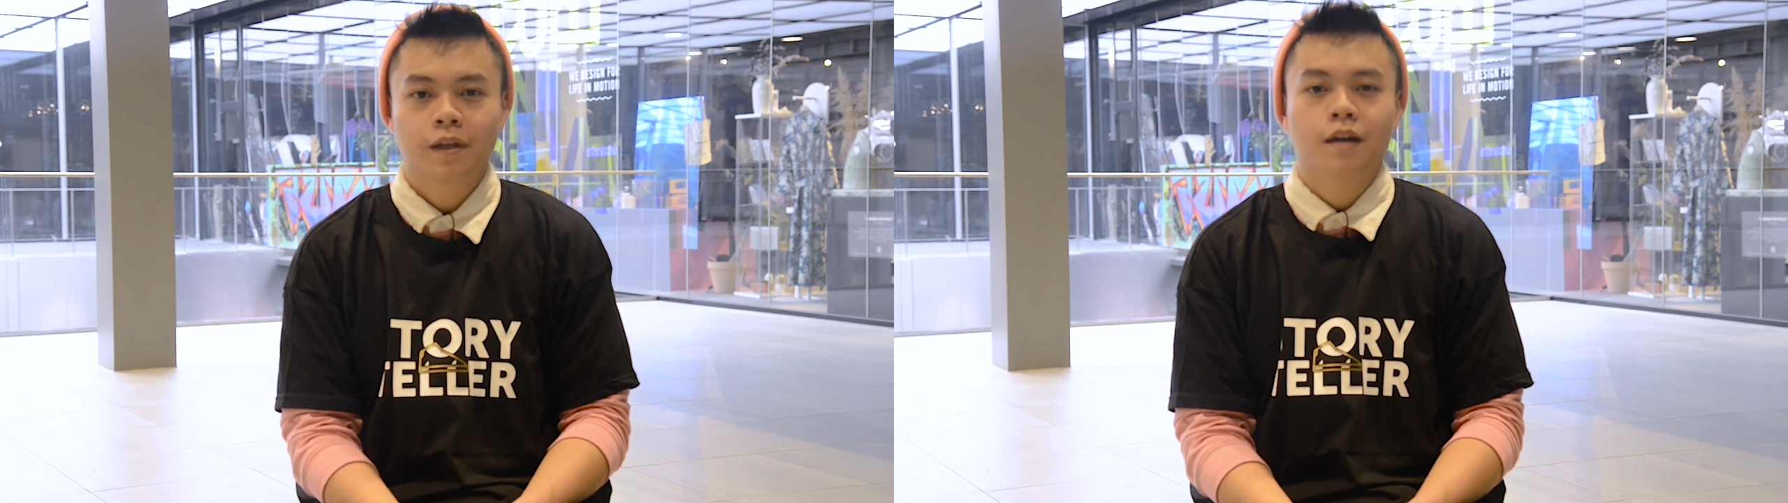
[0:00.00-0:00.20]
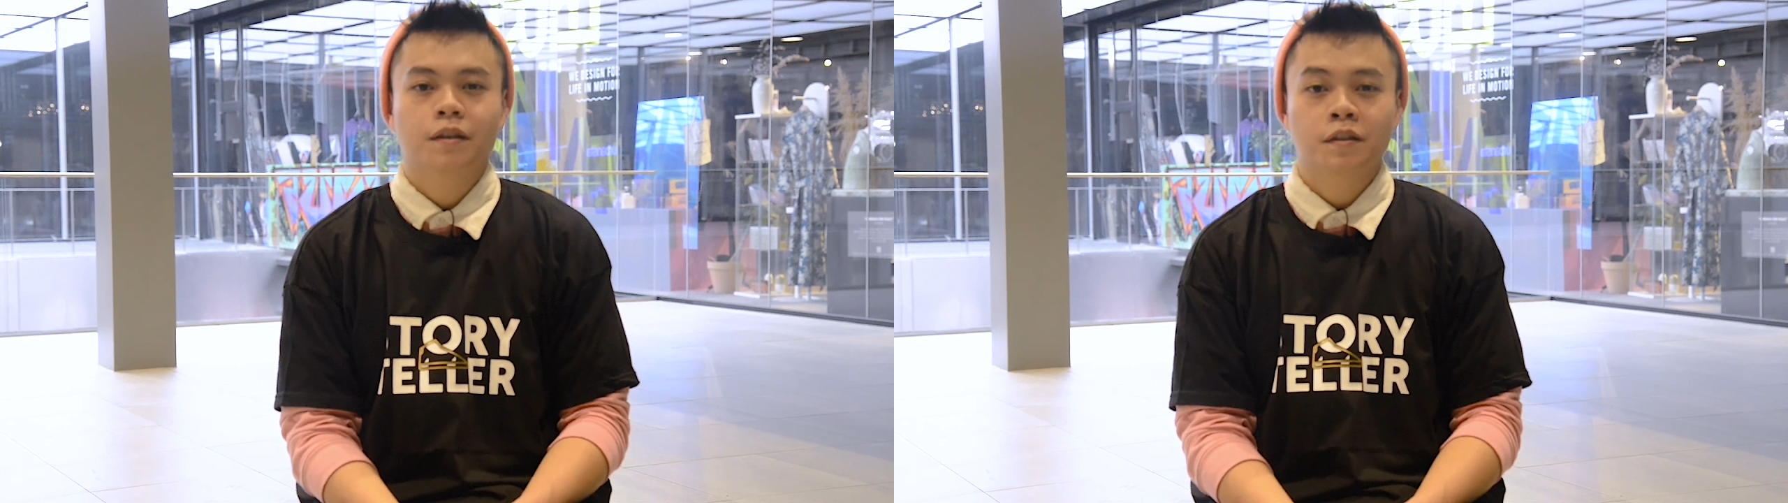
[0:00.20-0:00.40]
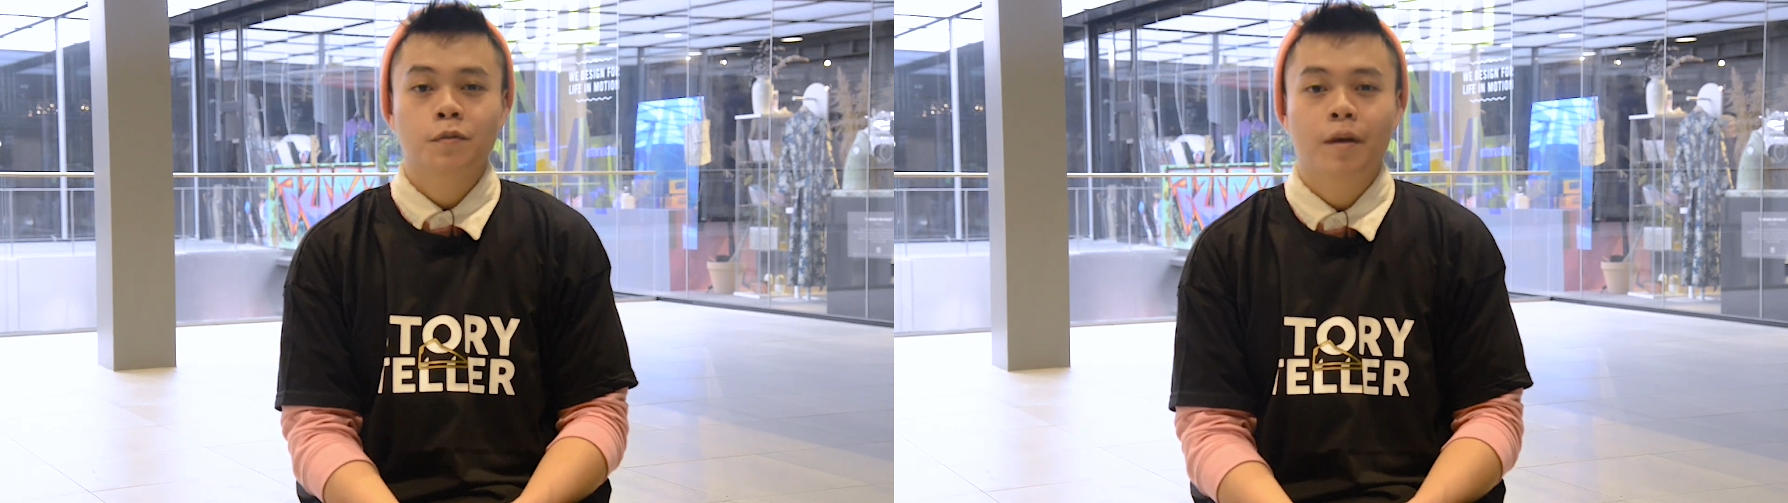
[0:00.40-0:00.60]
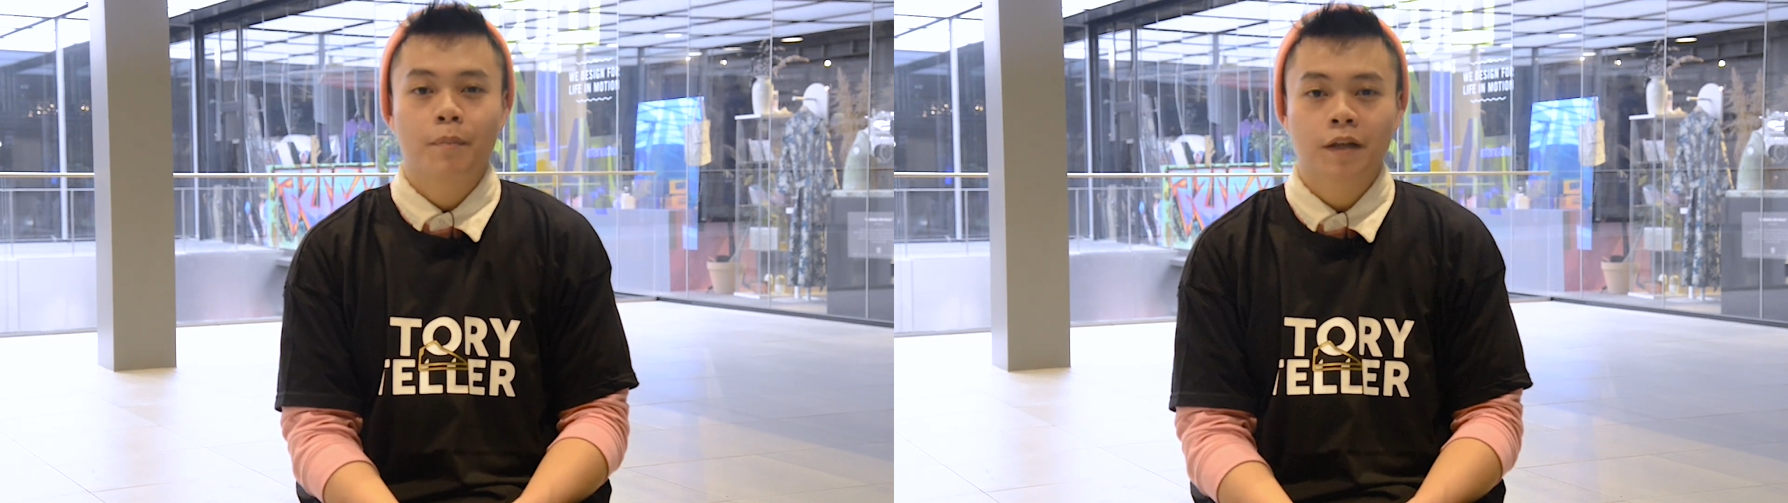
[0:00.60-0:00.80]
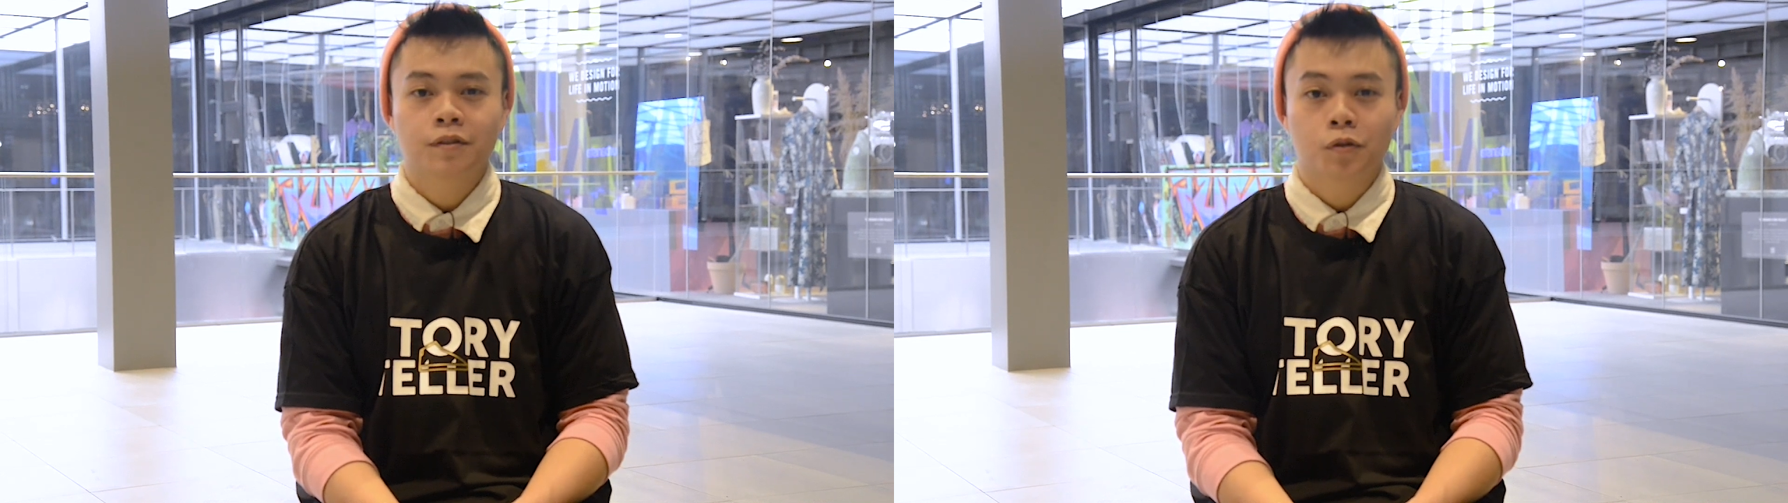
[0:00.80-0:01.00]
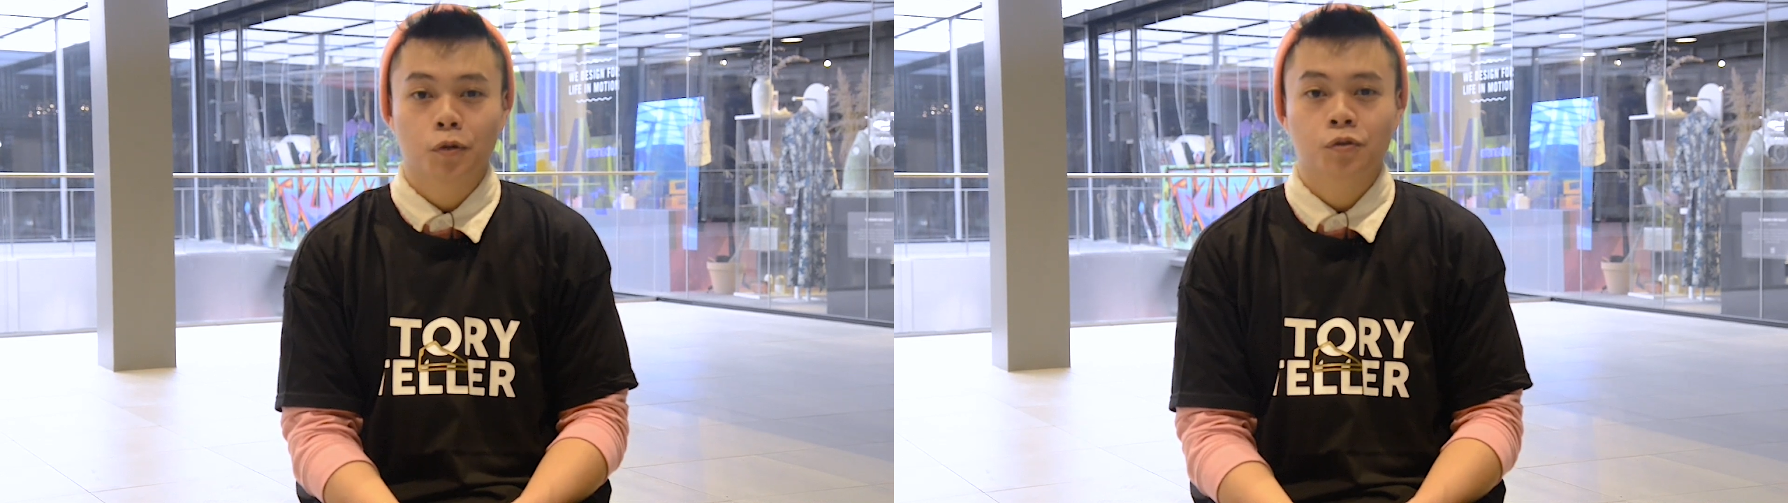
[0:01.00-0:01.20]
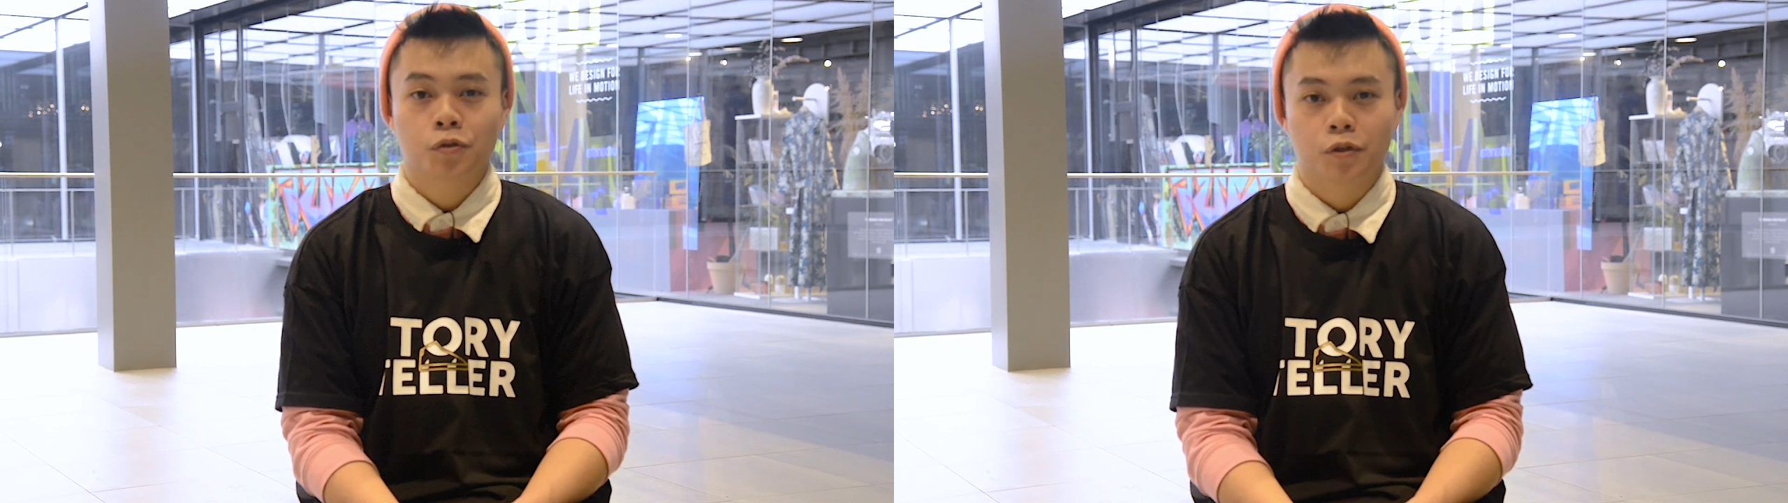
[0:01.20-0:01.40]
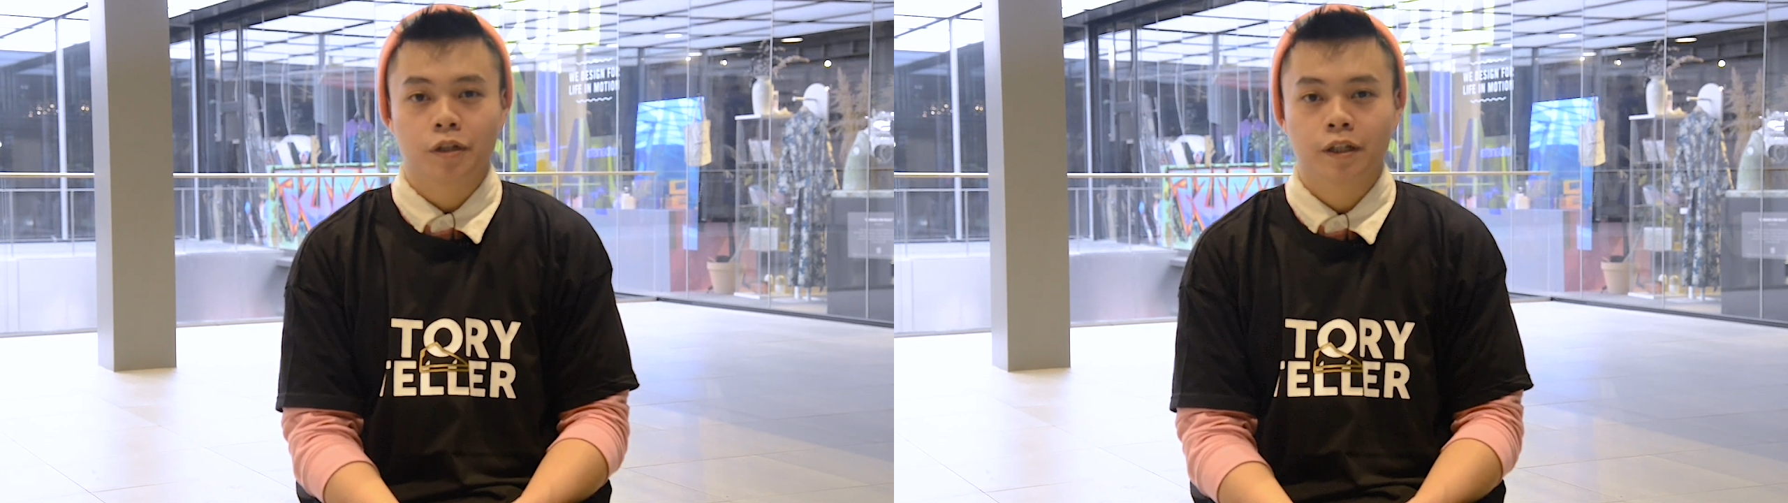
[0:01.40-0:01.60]
and this is my best soul
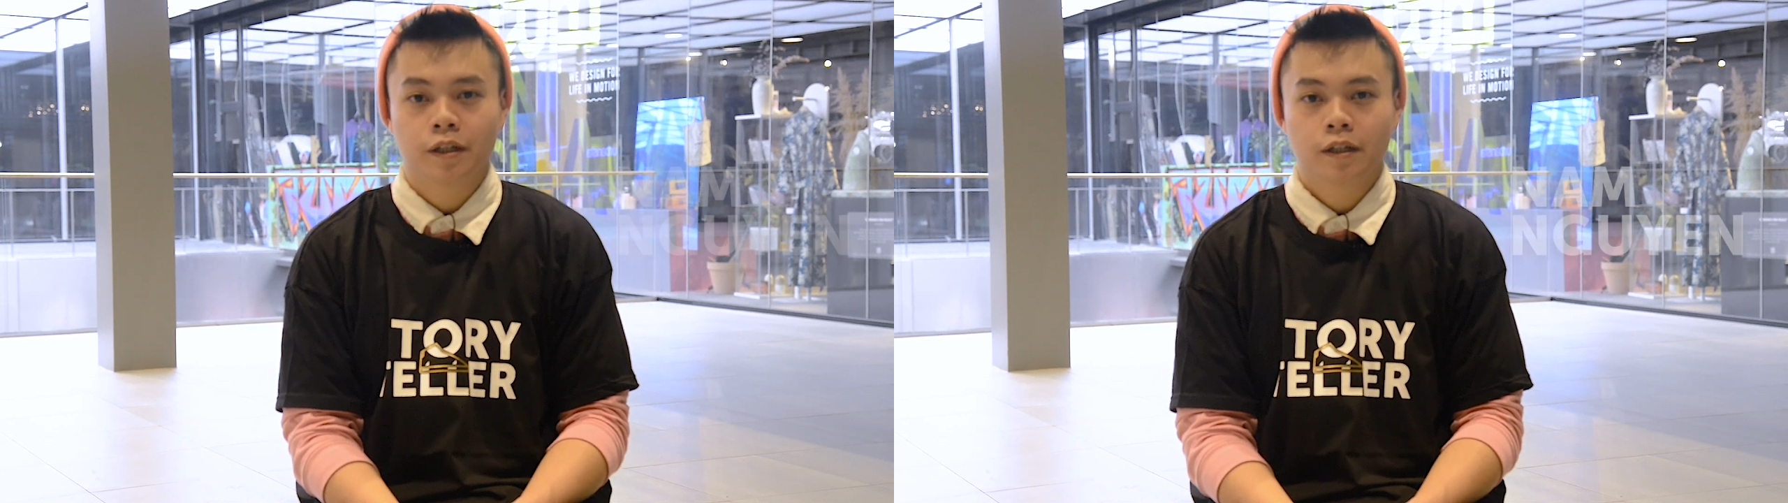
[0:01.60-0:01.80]
story.